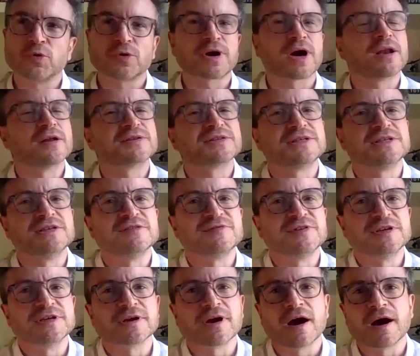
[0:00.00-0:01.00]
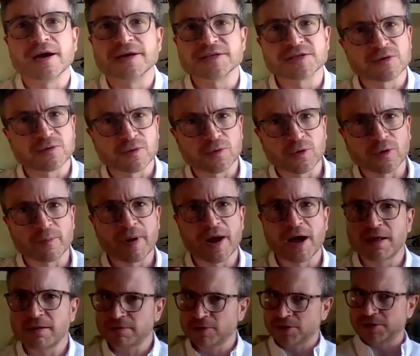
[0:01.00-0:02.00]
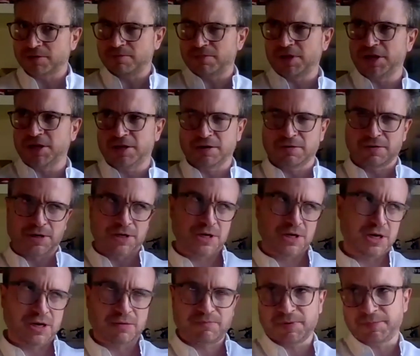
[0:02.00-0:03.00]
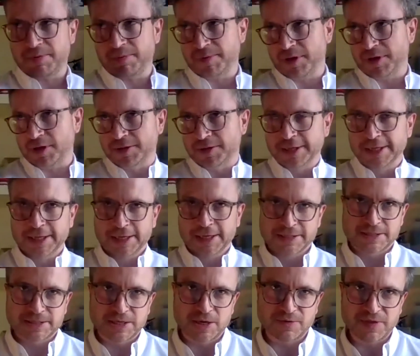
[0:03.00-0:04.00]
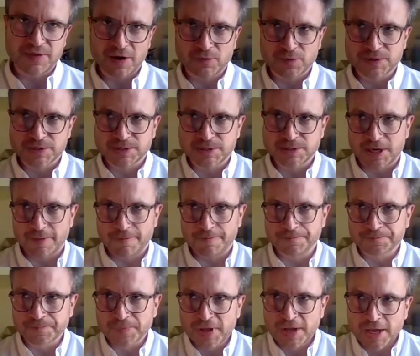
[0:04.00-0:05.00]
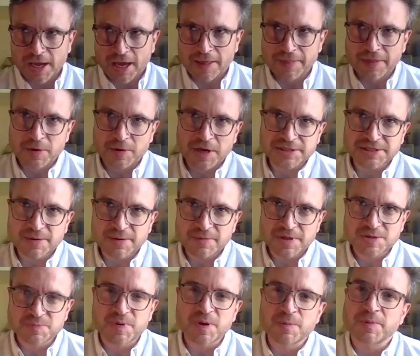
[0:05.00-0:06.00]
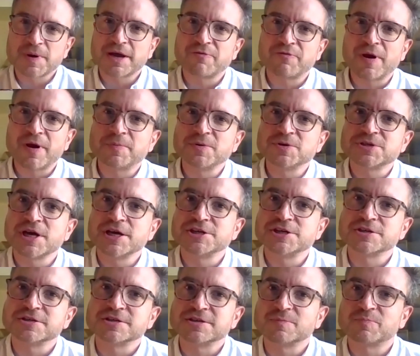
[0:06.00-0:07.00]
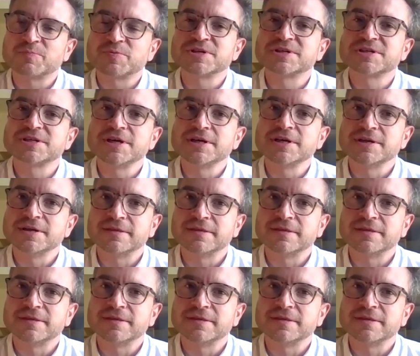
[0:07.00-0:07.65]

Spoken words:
kind of TV guys who were all about, look at me, here I am, blah, blah, blah. So that was, because some of these people had reputations that preceded